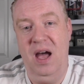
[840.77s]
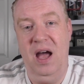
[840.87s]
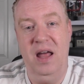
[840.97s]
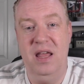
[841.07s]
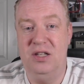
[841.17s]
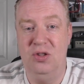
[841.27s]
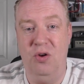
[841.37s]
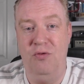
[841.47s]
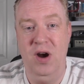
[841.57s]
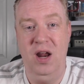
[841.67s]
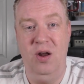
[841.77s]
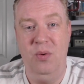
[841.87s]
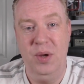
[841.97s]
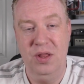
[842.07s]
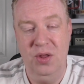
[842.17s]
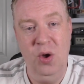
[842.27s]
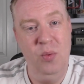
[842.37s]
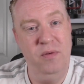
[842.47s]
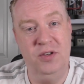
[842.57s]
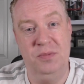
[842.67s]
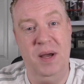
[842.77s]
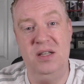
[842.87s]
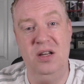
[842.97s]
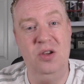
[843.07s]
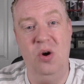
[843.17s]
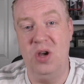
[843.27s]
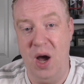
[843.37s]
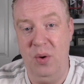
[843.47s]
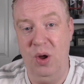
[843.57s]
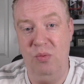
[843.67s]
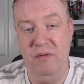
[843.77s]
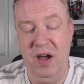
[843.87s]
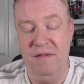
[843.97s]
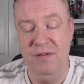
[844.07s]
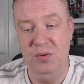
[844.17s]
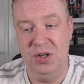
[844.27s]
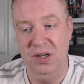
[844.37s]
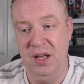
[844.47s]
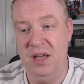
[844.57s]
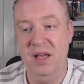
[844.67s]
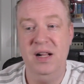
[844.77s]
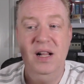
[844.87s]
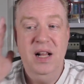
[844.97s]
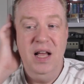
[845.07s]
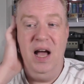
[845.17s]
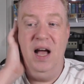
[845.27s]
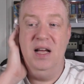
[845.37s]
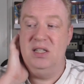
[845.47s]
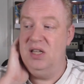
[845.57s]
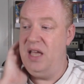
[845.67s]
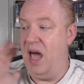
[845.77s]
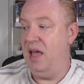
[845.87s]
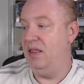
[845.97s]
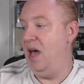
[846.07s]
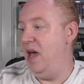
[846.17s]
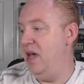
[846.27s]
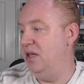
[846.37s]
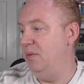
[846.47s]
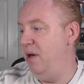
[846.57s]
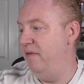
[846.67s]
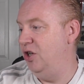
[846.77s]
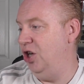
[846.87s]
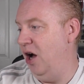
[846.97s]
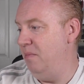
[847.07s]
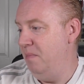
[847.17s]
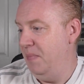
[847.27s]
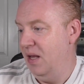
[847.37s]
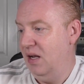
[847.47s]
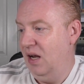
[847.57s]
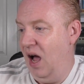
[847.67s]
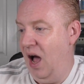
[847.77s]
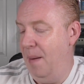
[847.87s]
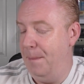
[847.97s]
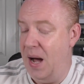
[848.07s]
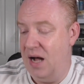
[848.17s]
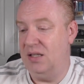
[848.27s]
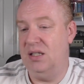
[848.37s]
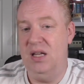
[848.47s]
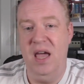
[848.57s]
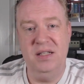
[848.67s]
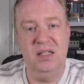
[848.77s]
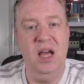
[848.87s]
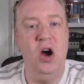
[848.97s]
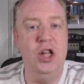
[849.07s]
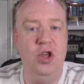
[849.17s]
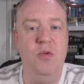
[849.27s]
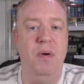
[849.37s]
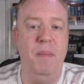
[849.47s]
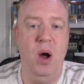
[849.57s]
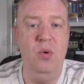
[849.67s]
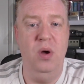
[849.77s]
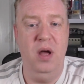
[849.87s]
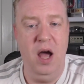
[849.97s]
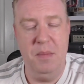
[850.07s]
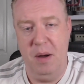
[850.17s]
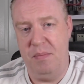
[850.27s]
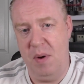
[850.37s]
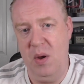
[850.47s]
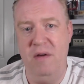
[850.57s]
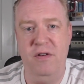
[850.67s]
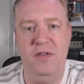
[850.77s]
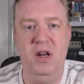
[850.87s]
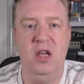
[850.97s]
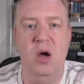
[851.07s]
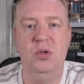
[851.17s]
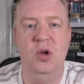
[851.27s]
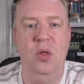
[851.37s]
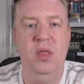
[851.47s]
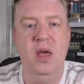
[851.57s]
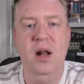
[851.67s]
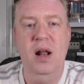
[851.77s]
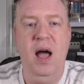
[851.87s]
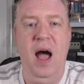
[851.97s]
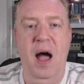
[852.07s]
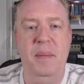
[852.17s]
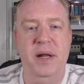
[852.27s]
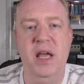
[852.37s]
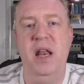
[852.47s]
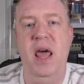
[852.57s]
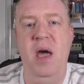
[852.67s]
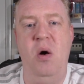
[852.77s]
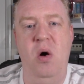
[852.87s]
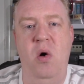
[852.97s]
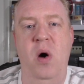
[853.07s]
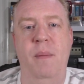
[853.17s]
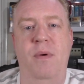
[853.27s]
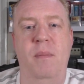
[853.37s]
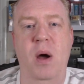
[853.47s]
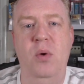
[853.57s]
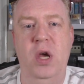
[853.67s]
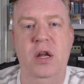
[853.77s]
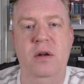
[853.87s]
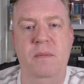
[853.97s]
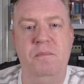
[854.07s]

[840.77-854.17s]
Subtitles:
there's not really a lot we can do, and we've just basically got to go along with it, unfortunately. So yeah, that is a bit of a shame. But yeah, as I say, I do promote. I promote everything that goes on. And yeah, now I'm promoting